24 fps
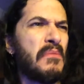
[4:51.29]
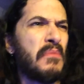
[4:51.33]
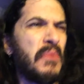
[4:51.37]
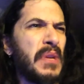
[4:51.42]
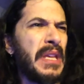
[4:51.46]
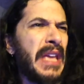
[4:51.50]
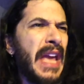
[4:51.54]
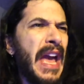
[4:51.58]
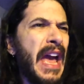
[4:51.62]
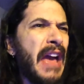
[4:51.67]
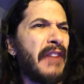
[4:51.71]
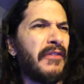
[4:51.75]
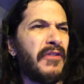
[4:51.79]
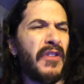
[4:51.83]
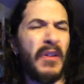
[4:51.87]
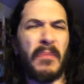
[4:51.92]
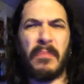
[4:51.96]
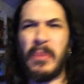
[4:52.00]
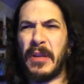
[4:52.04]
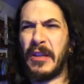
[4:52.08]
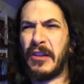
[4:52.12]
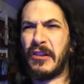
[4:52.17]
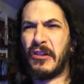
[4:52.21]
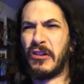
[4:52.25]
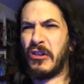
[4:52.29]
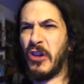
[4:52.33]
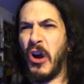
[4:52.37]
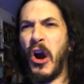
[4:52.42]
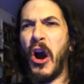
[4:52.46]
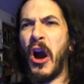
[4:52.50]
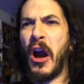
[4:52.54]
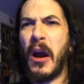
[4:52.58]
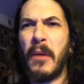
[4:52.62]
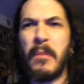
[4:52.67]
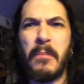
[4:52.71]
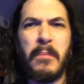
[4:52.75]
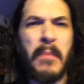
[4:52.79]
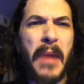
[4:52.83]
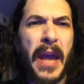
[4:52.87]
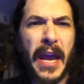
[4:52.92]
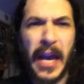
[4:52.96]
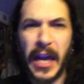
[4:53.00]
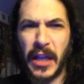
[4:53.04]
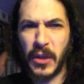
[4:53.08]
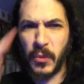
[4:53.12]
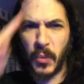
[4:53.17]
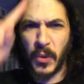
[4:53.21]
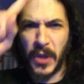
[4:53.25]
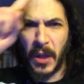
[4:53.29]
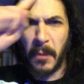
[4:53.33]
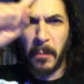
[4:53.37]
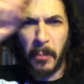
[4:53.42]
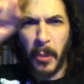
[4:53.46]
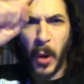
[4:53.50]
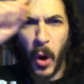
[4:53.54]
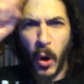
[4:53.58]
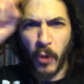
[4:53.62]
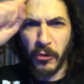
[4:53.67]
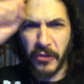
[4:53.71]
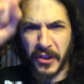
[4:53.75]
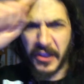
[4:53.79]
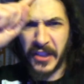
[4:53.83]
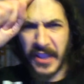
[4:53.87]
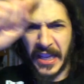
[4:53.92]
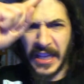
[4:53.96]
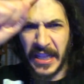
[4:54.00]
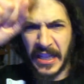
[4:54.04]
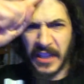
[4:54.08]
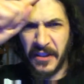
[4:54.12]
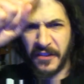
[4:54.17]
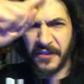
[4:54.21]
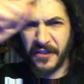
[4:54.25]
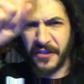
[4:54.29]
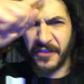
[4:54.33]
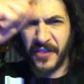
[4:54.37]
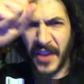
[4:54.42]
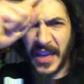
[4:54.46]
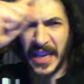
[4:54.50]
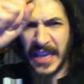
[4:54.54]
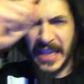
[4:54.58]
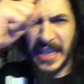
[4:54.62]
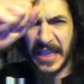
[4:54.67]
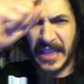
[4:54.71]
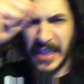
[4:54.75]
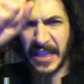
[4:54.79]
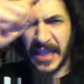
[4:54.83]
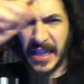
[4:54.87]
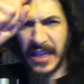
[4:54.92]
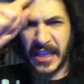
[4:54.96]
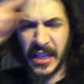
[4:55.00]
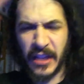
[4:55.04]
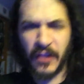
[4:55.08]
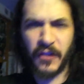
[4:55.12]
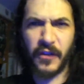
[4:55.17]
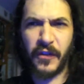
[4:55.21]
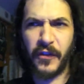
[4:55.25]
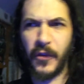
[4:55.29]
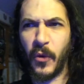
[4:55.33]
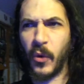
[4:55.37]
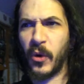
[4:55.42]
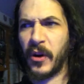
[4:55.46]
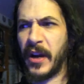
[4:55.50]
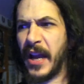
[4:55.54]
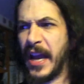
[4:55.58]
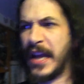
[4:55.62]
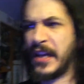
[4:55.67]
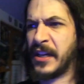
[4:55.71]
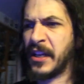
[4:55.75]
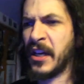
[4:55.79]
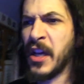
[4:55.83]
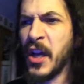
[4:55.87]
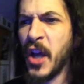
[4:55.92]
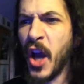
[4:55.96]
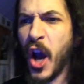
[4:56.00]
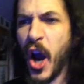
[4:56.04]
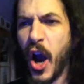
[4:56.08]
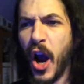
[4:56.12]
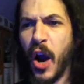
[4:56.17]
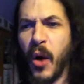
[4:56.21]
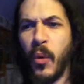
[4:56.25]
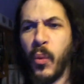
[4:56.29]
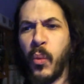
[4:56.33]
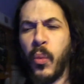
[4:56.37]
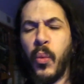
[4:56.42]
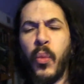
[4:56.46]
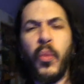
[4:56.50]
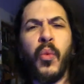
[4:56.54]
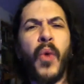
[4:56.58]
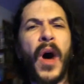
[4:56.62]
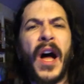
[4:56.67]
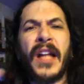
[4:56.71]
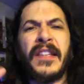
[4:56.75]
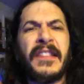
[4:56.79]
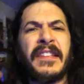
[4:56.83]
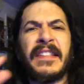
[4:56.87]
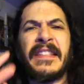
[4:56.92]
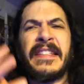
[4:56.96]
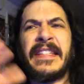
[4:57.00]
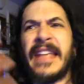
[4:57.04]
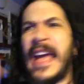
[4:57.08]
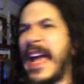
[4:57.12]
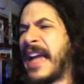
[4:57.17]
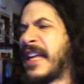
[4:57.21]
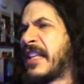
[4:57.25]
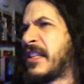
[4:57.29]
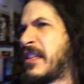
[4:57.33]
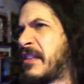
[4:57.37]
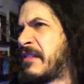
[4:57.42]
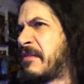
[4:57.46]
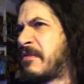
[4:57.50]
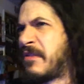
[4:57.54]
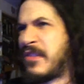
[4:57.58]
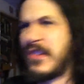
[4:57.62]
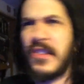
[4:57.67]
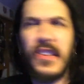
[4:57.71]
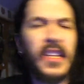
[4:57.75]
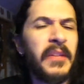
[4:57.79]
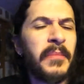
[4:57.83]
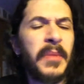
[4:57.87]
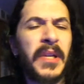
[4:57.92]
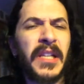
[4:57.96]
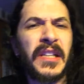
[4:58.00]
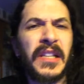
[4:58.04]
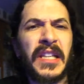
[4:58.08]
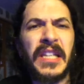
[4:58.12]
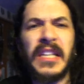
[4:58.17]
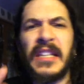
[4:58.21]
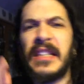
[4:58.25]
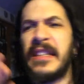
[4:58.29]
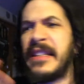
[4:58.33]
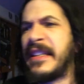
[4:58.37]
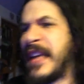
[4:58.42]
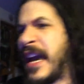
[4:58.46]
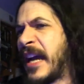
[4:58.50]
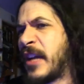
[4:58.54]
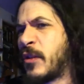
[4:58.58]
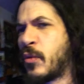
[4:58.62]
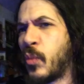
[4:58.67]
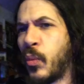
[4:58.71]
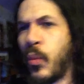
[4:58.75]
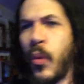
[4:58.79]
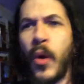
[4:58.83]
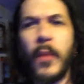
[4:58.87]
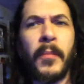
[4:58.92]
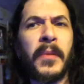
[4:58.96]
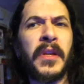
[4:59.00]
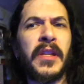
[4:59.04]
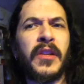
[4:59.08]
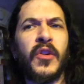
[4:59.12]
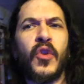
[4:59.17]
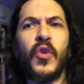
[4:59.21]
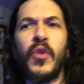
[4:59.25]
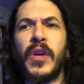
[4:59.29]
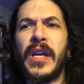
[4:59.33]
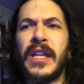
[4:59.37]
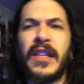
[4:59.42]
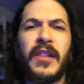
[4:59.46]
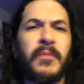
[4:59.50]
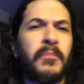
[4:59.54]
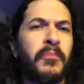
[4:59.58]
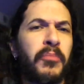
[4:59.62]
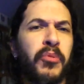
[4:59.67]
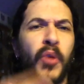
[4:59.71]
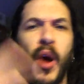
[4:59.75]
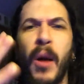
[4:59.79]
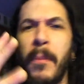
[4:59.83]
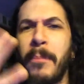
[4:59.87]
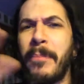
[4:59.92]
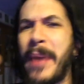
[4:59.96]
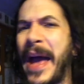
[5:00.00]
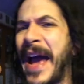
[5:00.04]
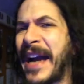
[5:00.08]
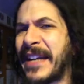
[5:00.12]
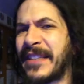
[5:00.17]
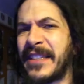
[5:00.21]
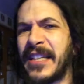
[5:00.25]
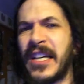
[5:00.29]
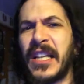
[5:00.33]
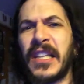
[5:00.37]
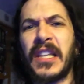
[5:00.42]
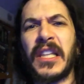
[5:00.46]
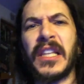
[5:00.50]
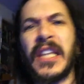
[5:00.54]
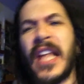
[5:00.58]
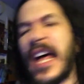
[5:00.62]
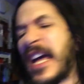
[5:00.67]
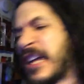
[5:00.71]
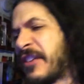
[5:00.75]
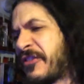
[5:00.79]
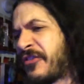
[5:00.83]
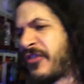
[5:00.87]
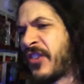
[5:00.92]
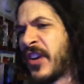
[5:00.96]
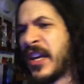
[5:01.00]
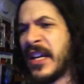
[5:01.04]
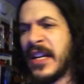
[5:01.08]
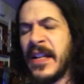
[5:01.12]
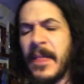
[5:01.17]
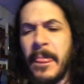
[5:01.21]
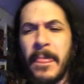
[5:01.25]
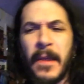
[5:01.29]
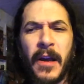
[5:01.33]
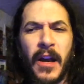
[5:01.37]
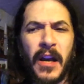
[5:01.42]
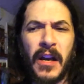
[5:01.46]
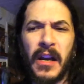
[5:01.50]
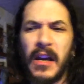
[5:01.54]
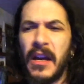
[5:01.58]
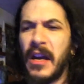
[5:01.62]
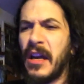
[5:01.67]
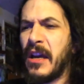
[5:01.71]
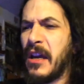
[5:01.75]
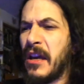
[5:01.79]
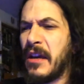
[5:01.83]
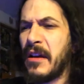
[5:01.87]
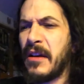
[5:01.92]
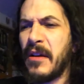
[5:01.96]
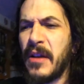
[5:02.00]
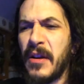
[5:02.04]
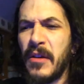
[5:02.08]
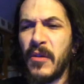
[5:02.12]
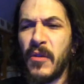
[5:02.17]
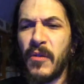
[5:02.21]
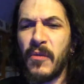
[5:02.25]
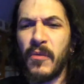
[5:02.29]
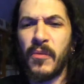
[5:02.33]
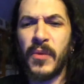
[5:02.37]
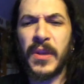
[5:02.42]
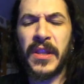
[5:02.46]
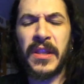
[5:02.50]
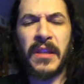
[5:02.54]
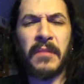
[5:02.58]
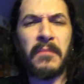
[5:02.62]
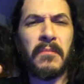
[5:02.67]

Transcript: We have a bizarre man with a pulsating vein in his forehead. A dead, seemingly dead woman who gets brought back to life, with